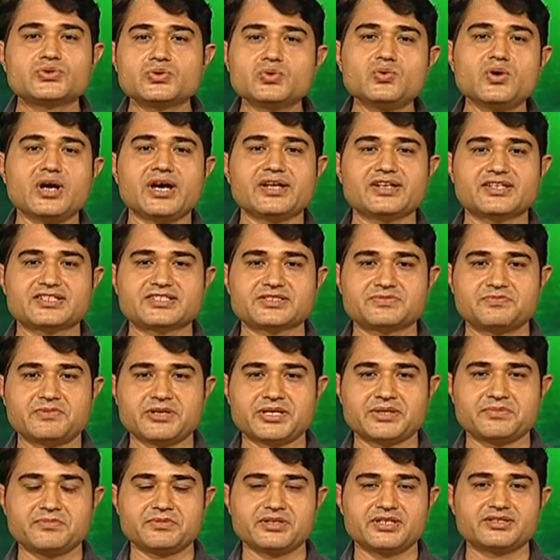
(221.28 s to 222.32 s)
do an
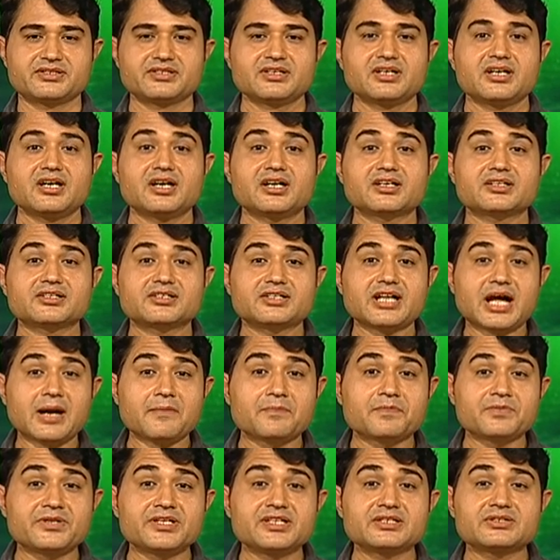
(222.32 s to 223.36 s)
experiment
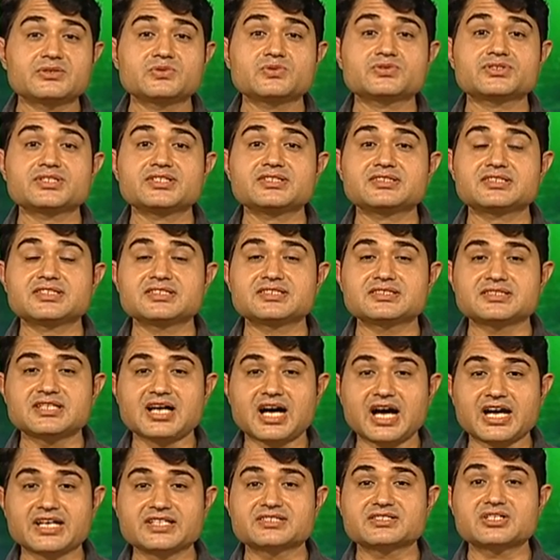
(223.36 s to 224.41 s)
attempting to
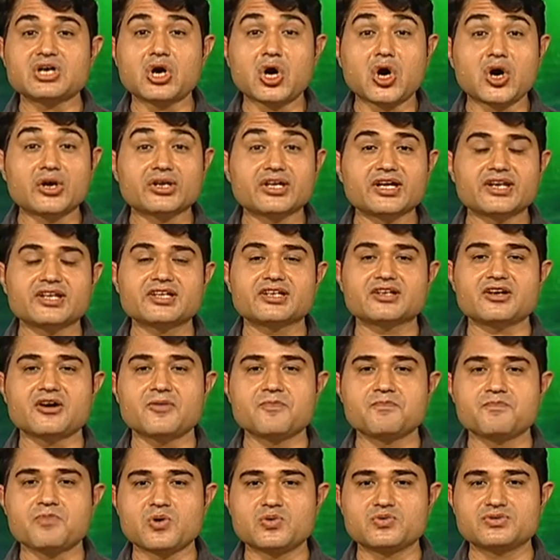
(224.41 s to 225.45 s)
synthesize organic
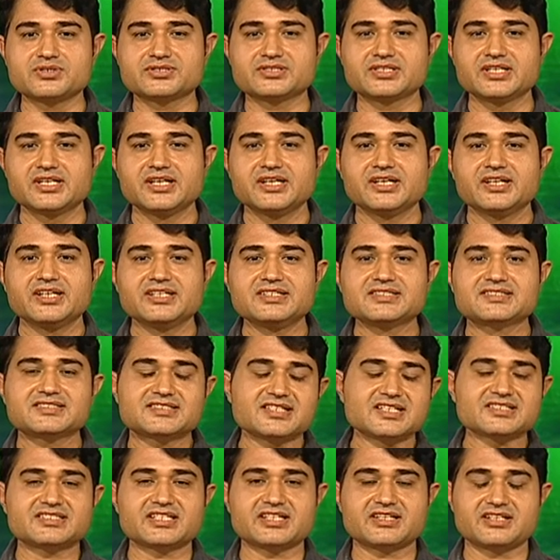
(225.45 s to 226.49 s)
compounds in
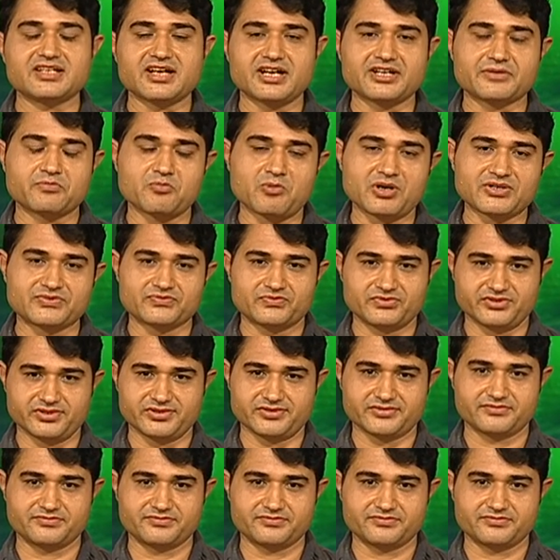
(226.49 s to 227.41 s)
such an atmosphere.